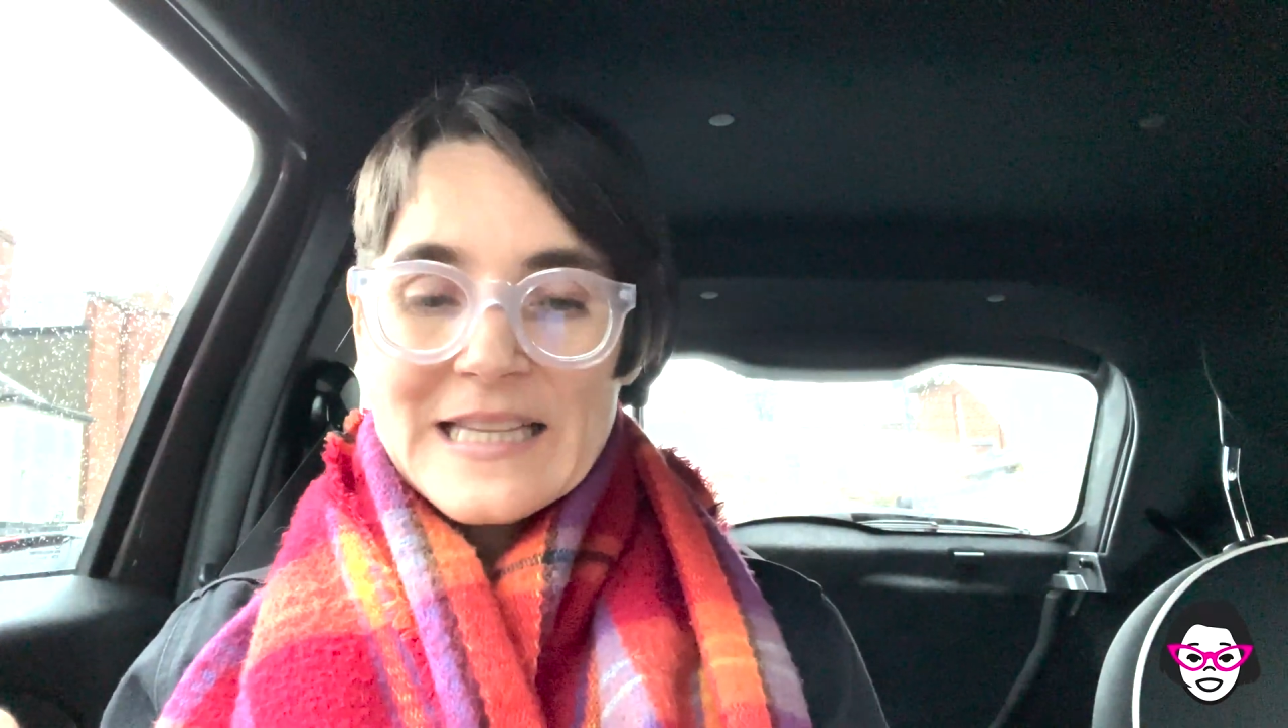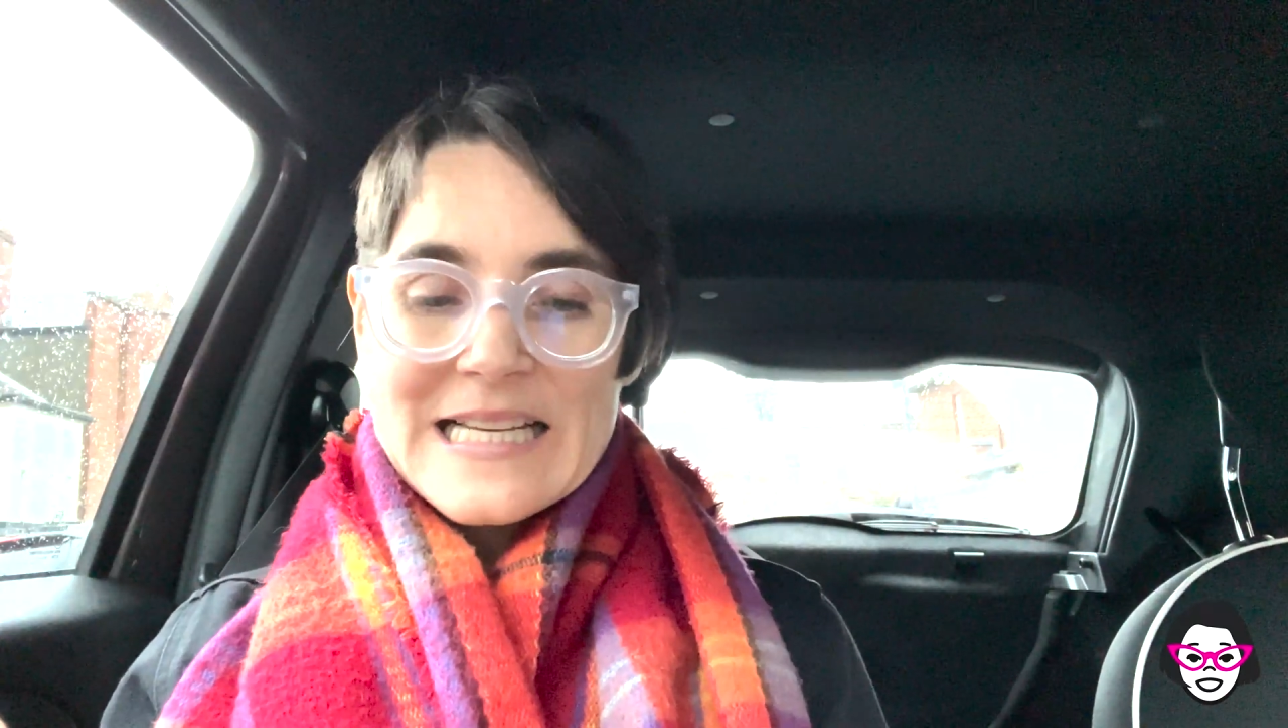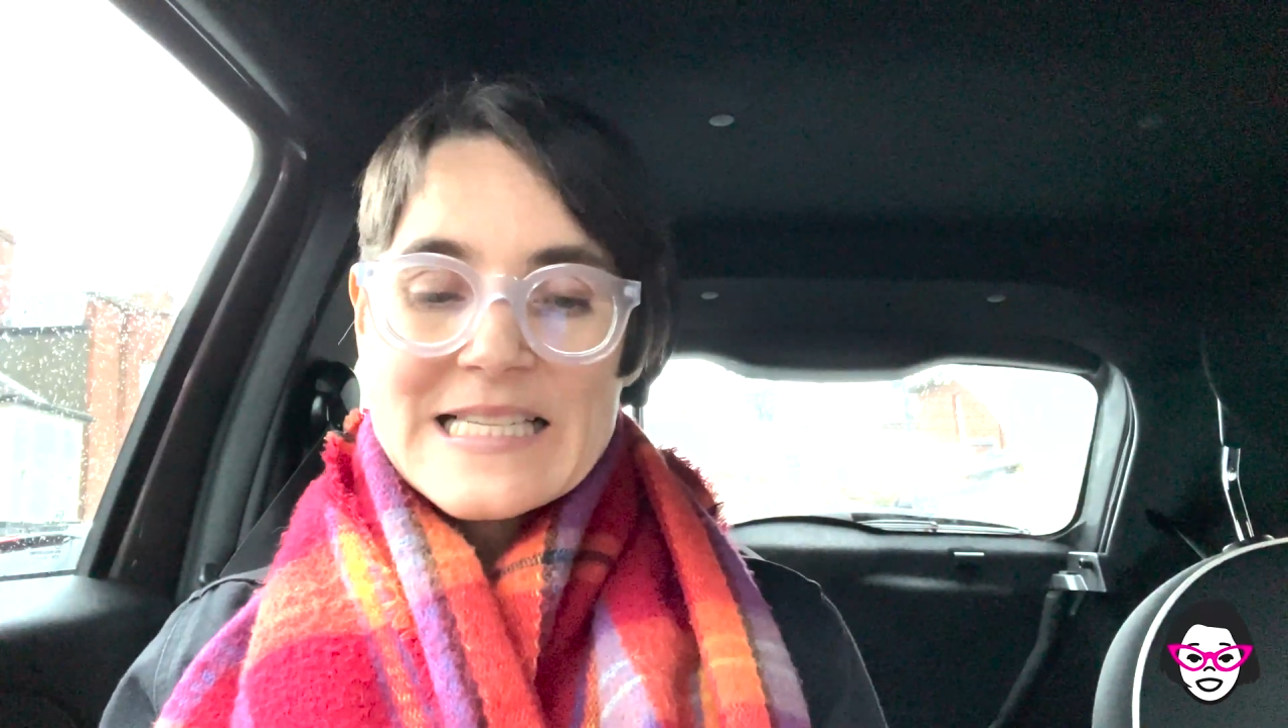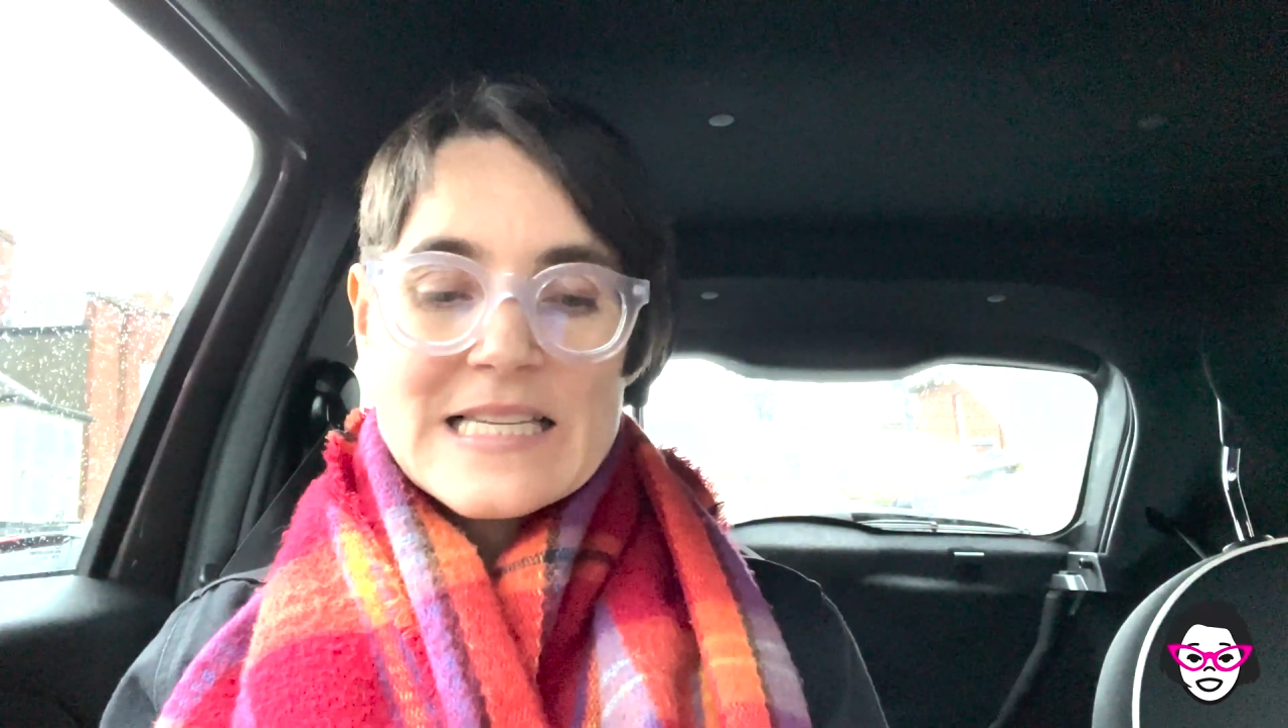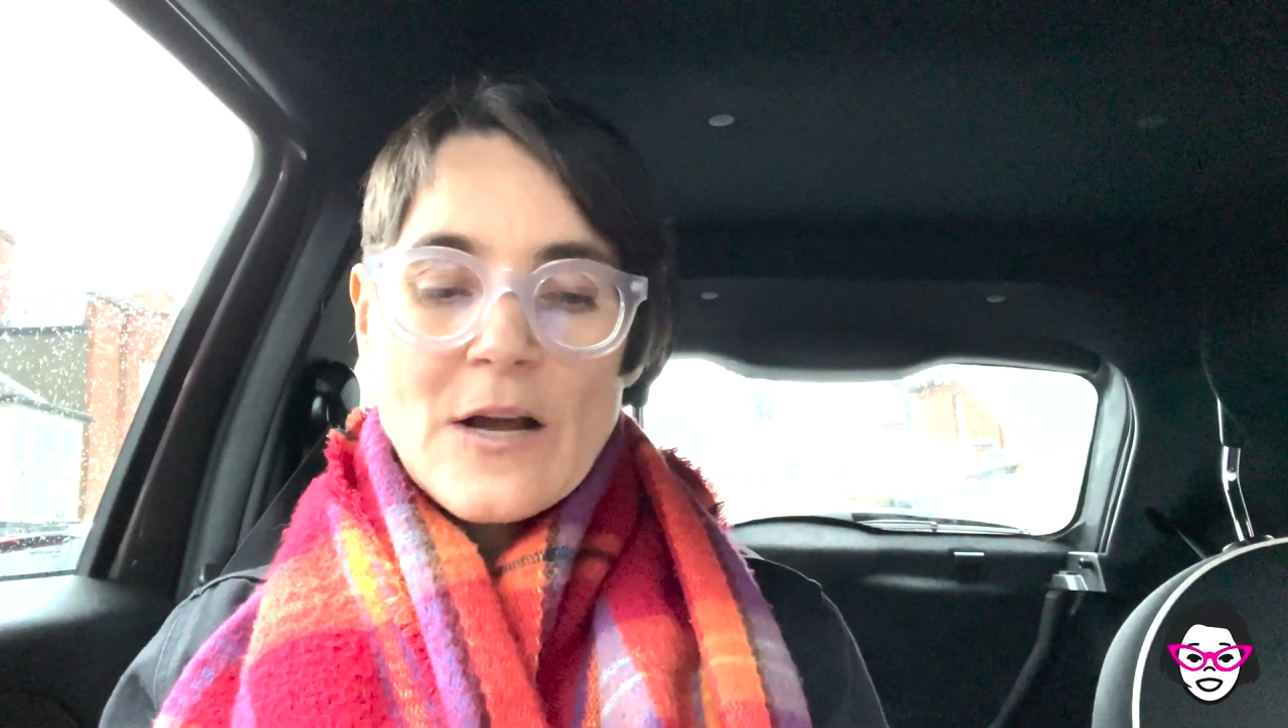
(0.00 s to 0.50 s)

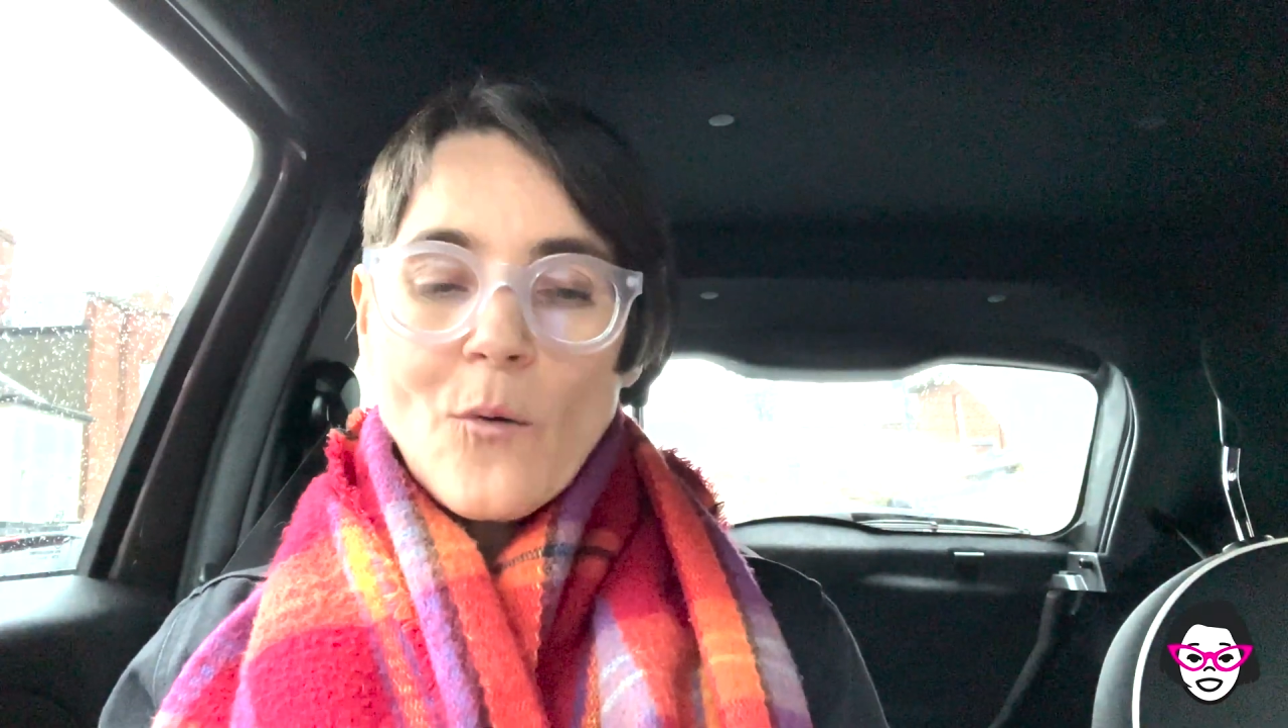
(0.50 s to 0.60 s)
this.